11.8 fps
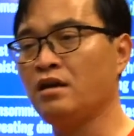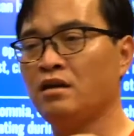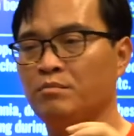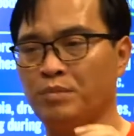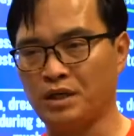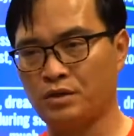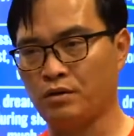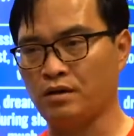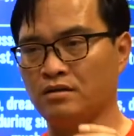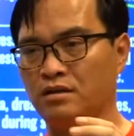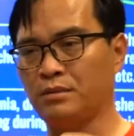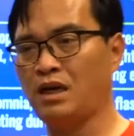But sure,
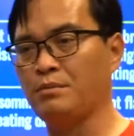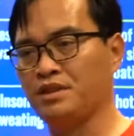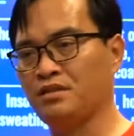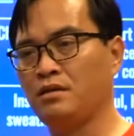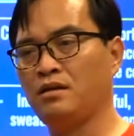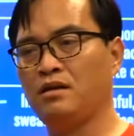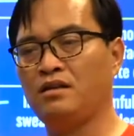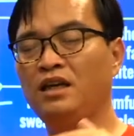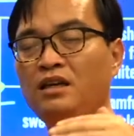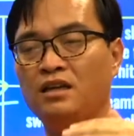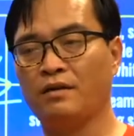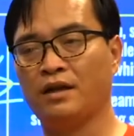sometimes
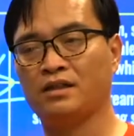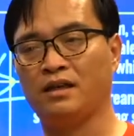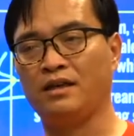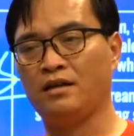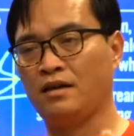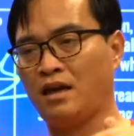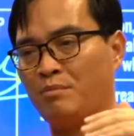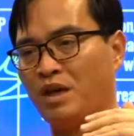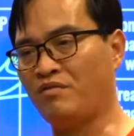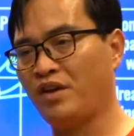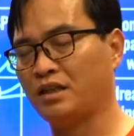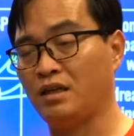indirectly can be
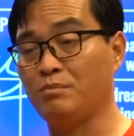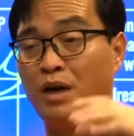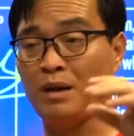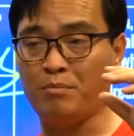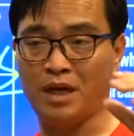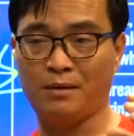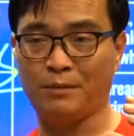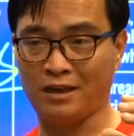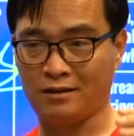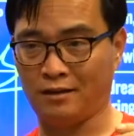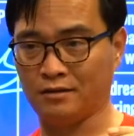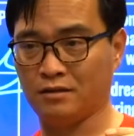affected by many
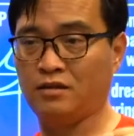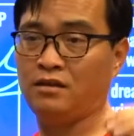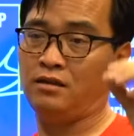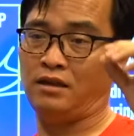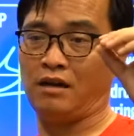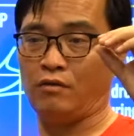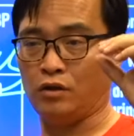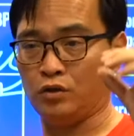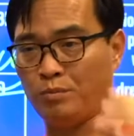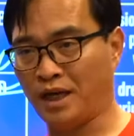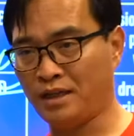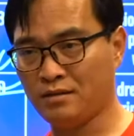things. They have a lot of
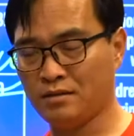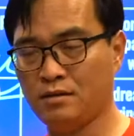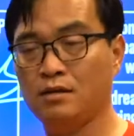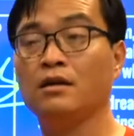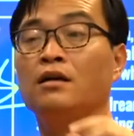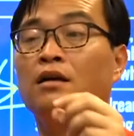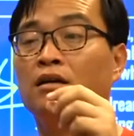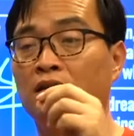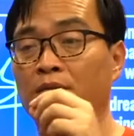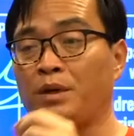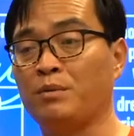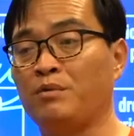pains. The
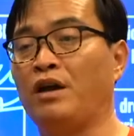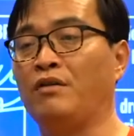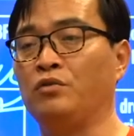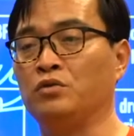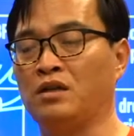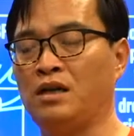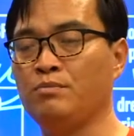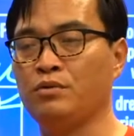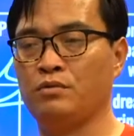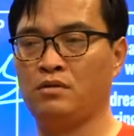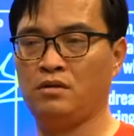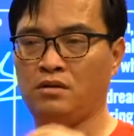people that have no sleep,
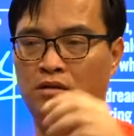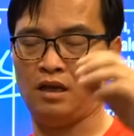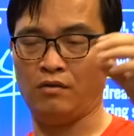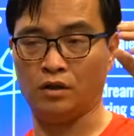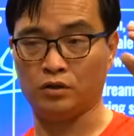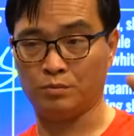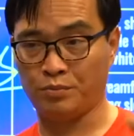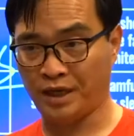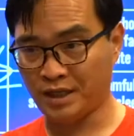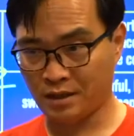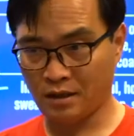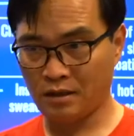they have a lot of
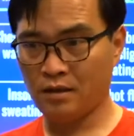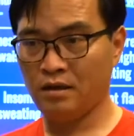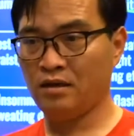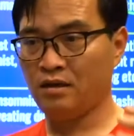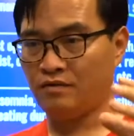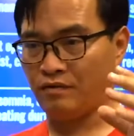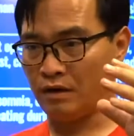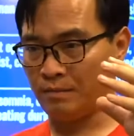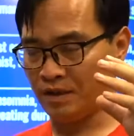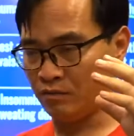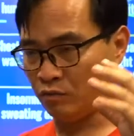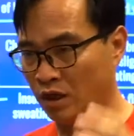pressure from the
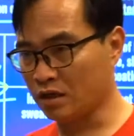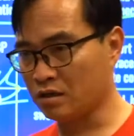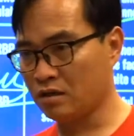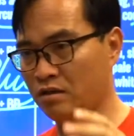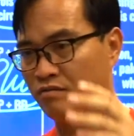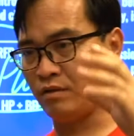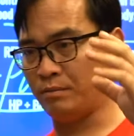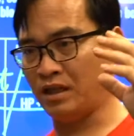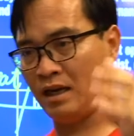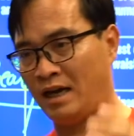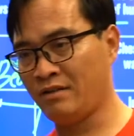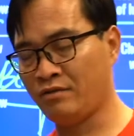work, from the
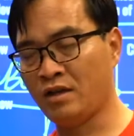life.